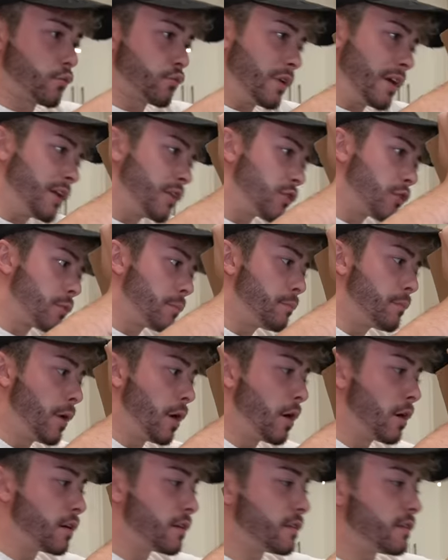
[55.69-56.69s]
regular
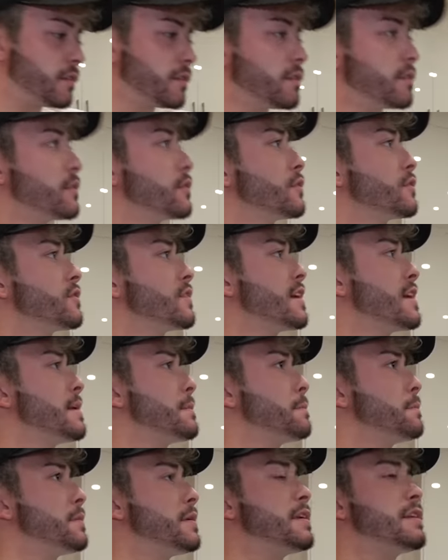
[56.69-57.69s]
box. There's a
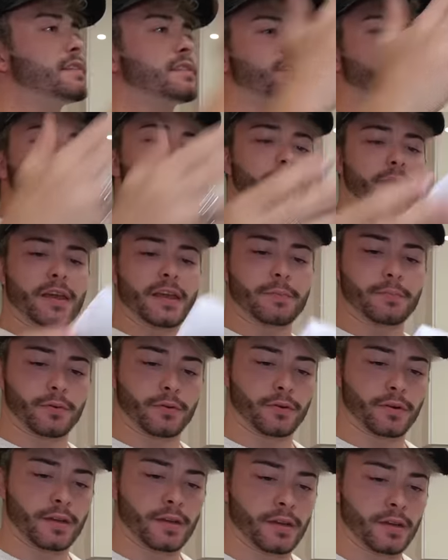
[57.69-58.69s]
piece of
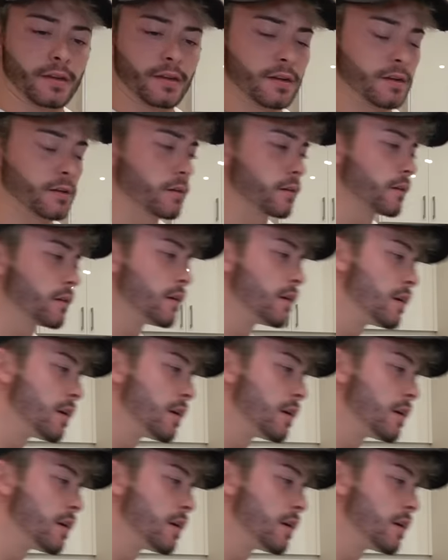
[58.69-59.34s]
paper in here.